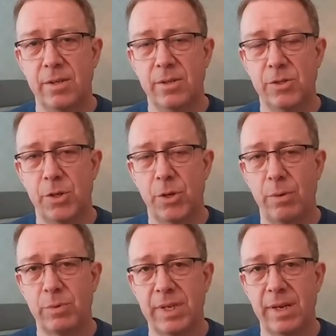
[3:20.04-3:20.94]
So I
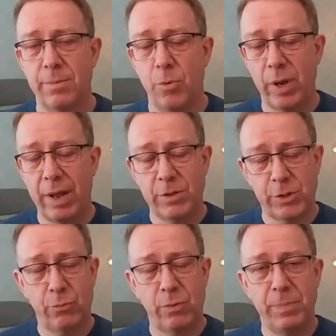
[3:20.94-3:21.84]
would say whatever
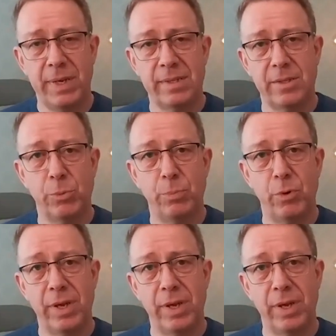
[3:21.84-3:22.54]
software pieces you put